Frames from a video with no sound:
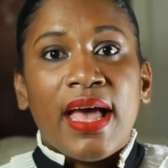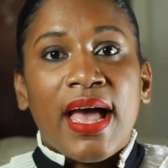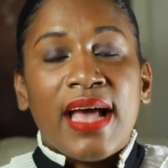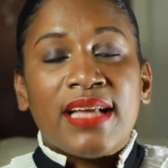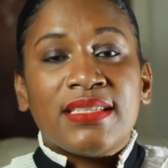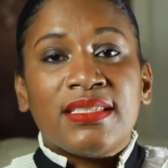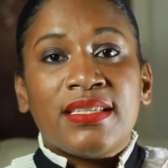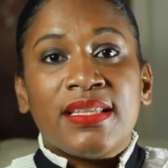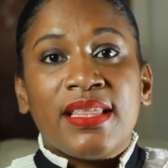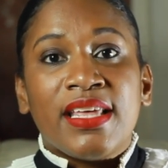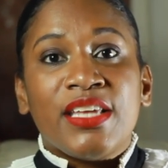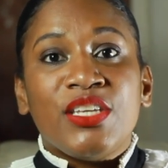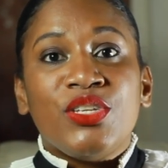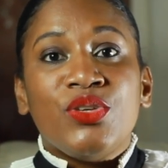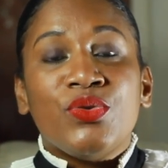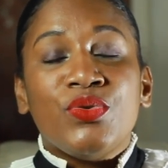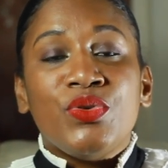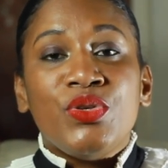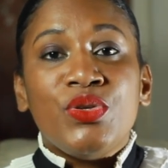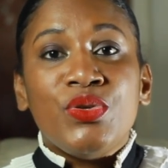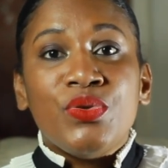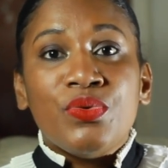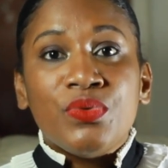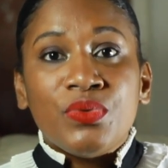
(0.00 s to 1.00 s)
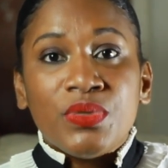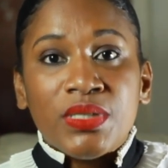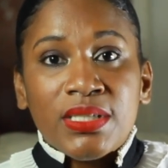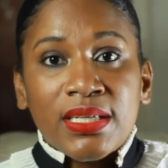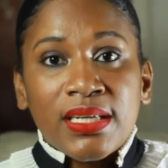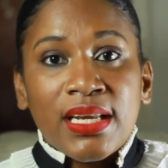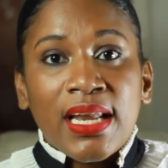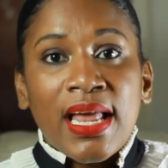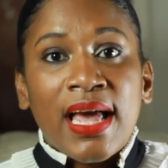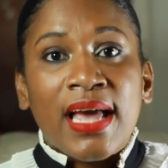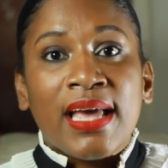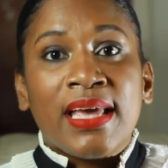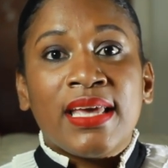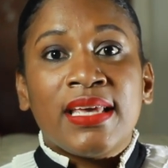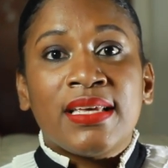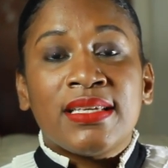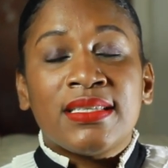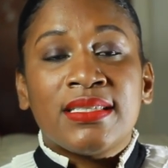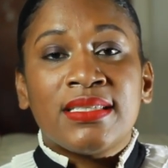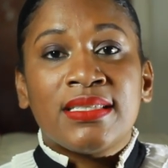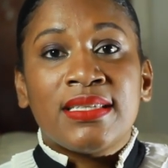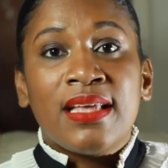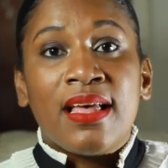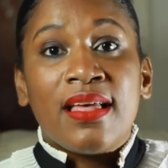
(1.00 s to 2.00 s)
and then you
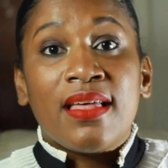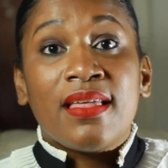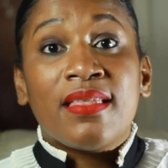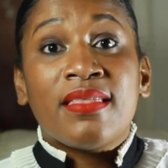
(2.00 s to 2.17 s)
utilize